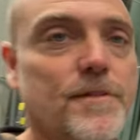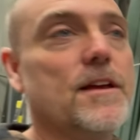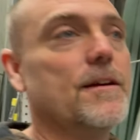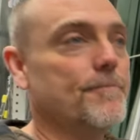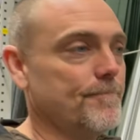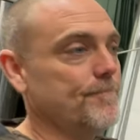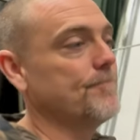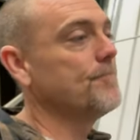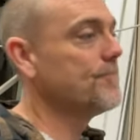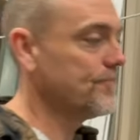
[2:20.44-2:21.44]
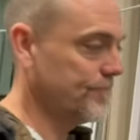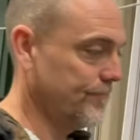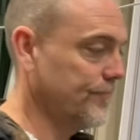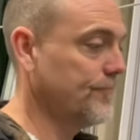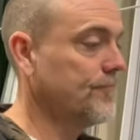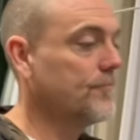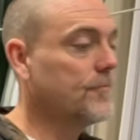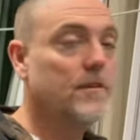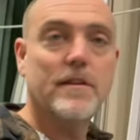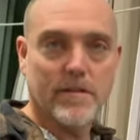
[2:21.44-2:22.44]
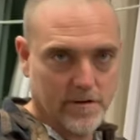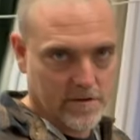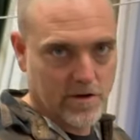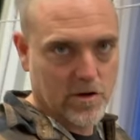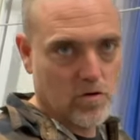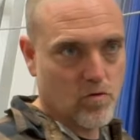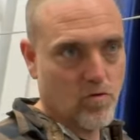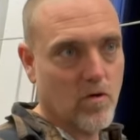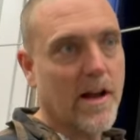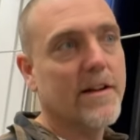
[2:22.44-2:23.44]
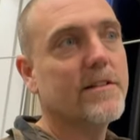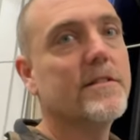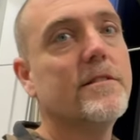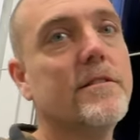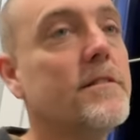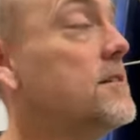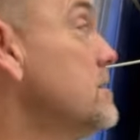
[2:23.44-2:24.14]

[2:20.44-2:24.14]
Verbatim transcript: the yep. actual size of the roof before we could even try. Correct. So let's write